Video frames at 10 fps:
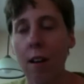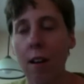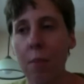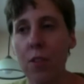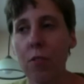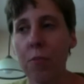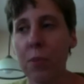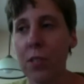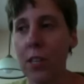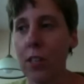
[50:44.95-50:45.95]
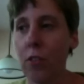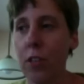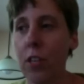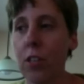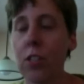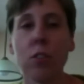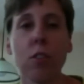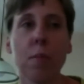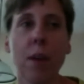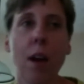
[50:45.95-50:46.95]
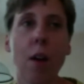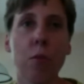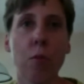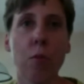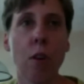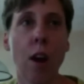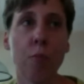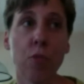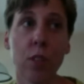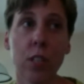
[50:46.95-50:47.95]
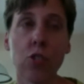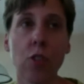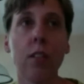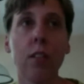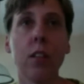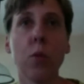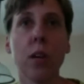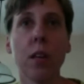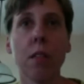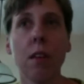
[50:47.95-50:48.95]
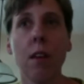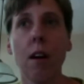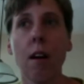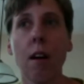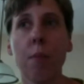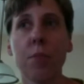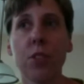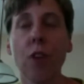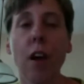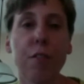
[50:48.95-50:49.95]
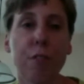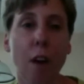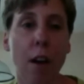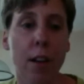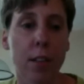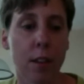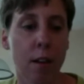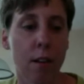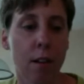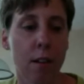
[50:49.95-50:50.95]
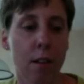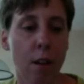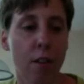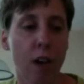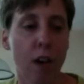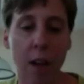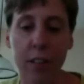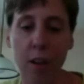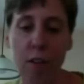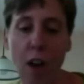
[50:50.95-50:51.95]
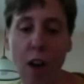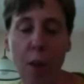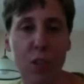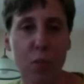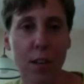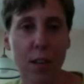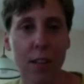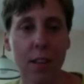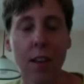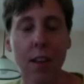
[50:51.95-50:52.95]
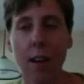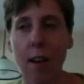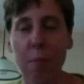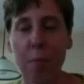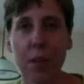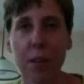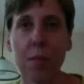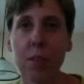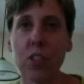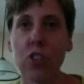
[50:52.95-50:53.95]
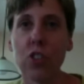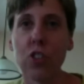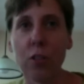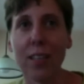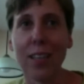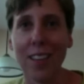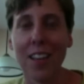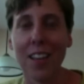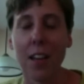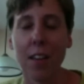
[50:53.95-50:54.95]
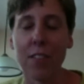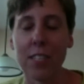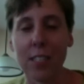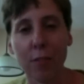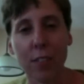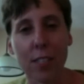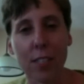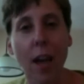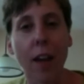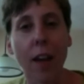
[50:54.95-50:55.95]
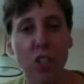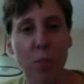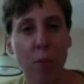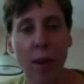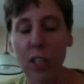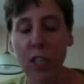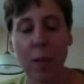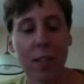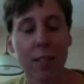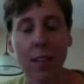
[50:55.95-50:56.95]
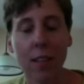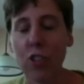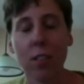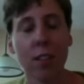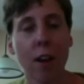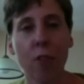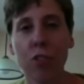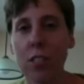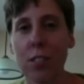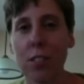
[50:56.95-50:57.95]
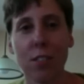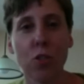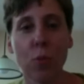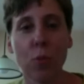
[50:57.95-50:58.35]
either particularly concerned about or I'm really struggling with, to try and find our commonality, our common humanity. But generally, if it's attached to my regular meditation, then I'll just do